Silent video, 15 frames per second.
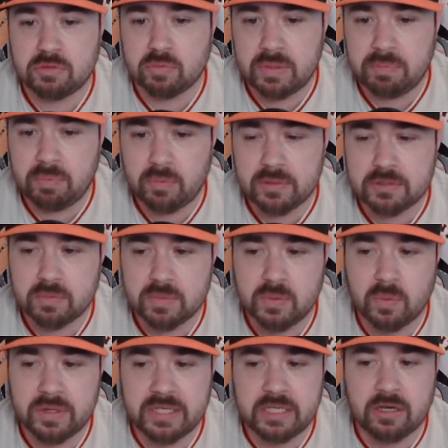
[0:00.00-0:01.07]

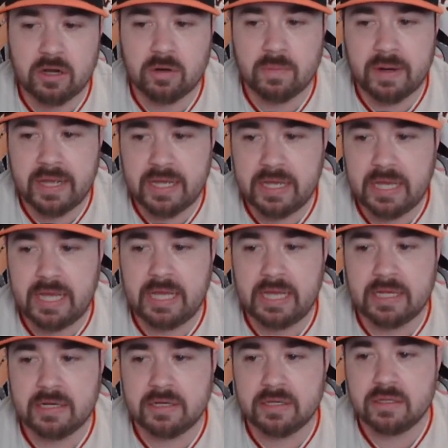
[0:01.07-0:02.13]
3.31 ERA
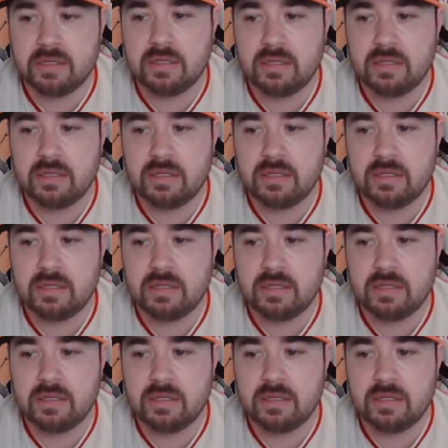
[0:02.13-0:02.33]
and